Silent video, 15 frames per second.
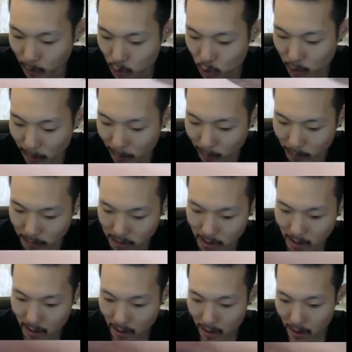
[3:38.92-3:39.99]
triples,
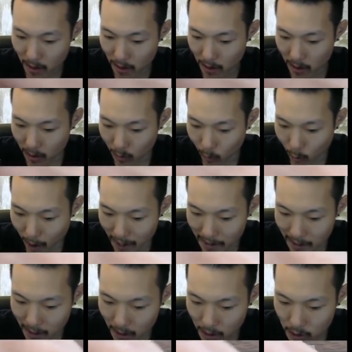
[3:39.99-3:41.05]

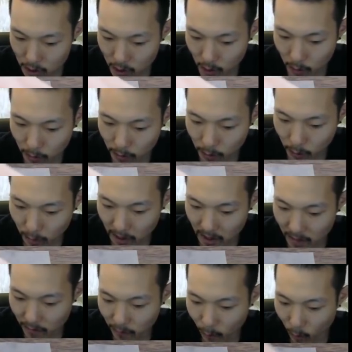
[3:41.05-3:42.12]
one, two,
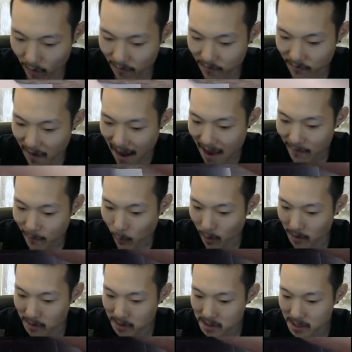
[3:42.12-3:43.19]
three, four, five
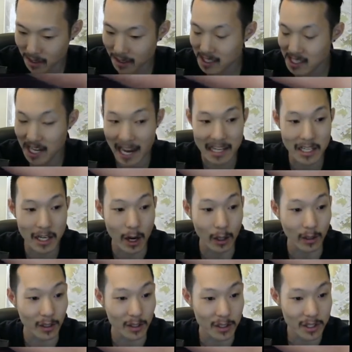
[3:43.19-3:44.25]
words, ten
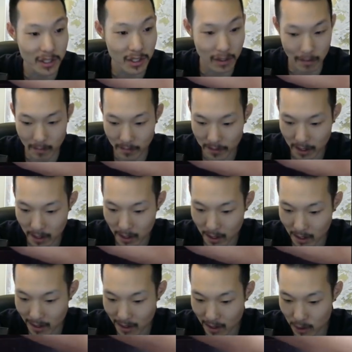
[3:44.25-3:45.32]
dollars.
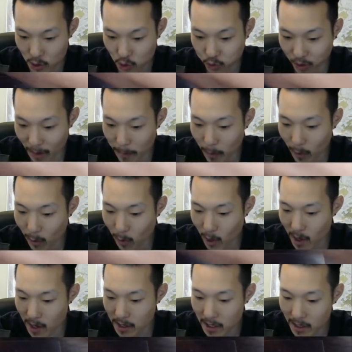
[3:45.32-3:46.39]
Triple
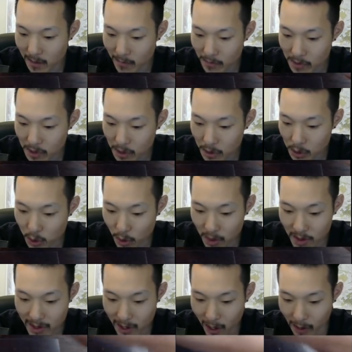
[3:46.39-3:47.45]
word,
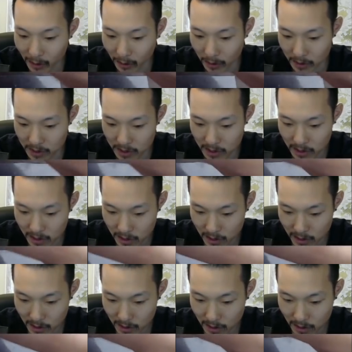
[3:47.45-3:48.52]
thirty dollars.
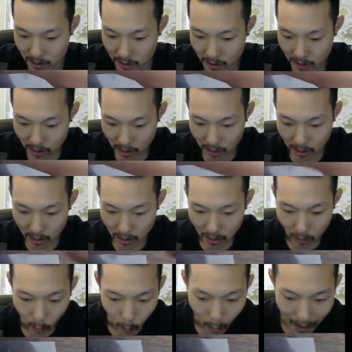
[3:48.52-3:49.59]

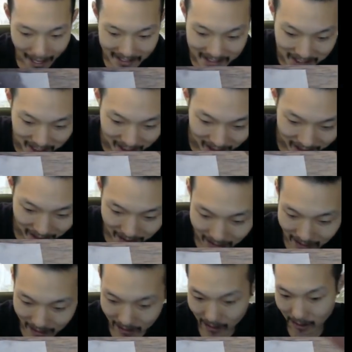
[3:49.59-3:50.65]
What?
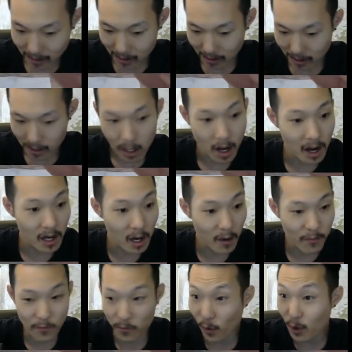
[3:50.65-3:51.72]
On our
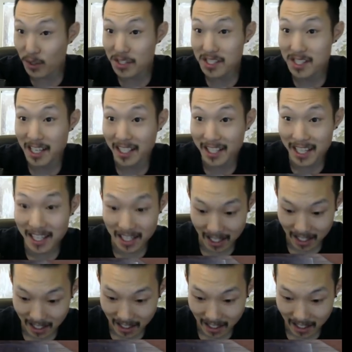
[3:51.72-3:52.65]
first ticket,